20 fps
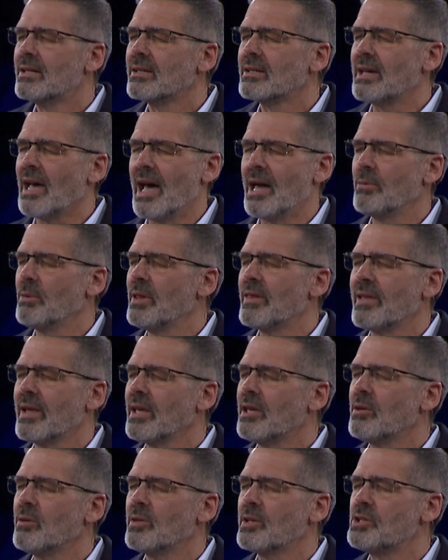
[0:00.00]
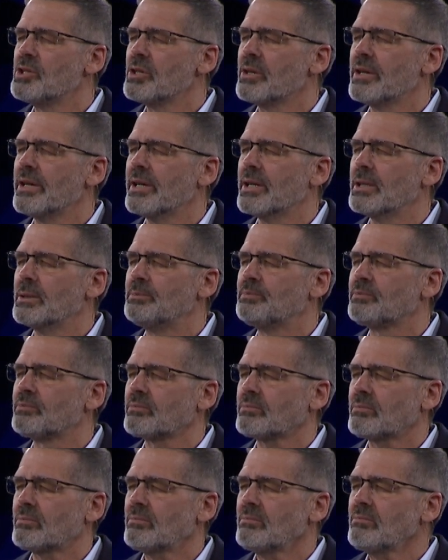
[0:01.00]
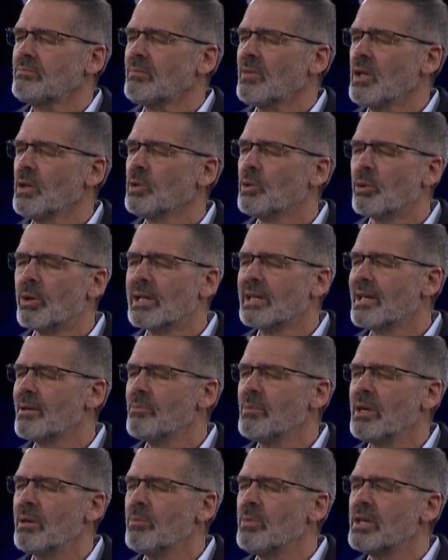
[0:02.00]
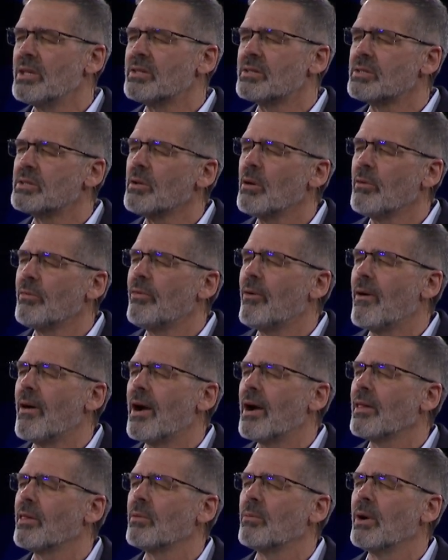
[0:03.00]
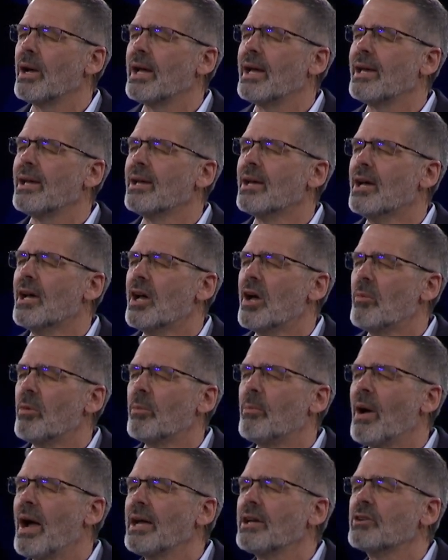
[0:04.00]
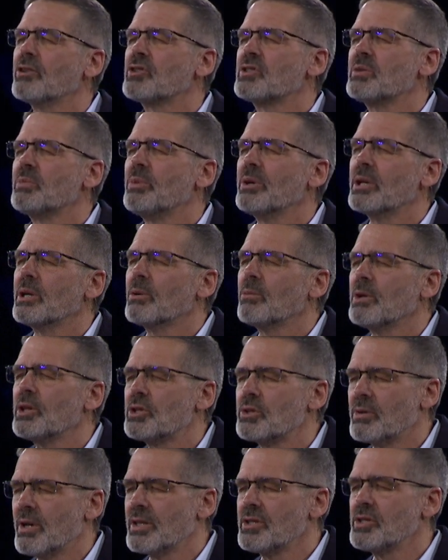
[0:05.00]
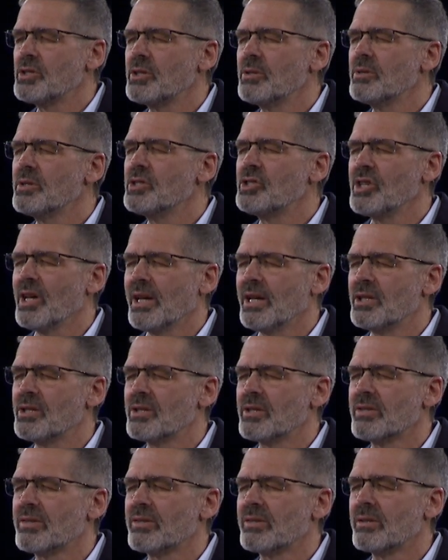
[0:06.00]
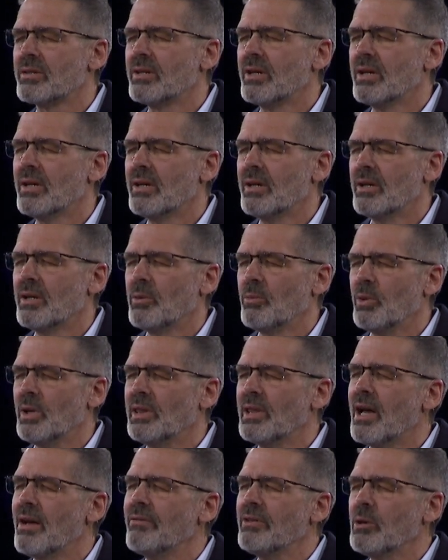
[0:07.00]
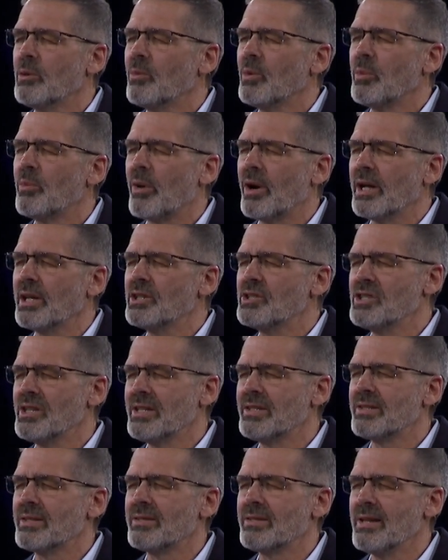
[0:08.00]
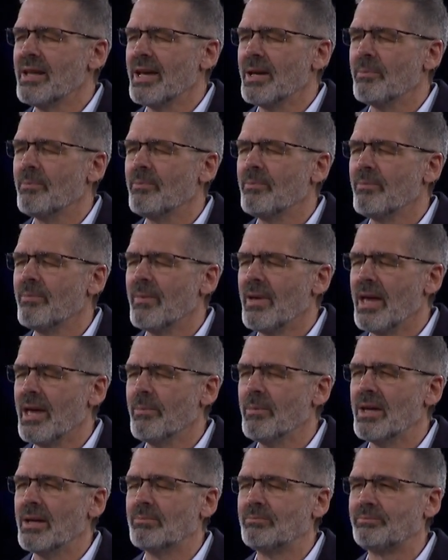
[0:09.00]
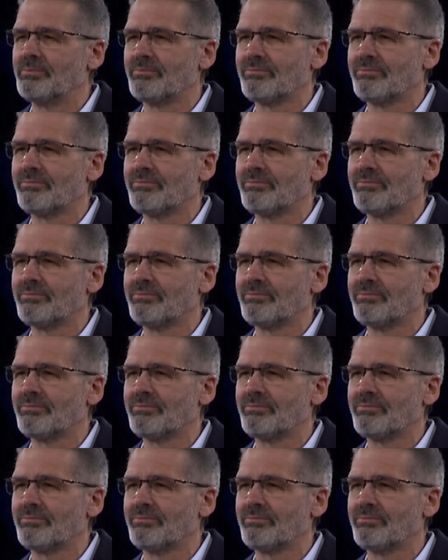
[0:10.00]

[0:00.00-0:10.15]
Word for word: God, we thank you that you're here. Lord, let me be so far out of the way, but by your Spirit, we trust you to change us. We love you and we pray in Jesus' name. Amen.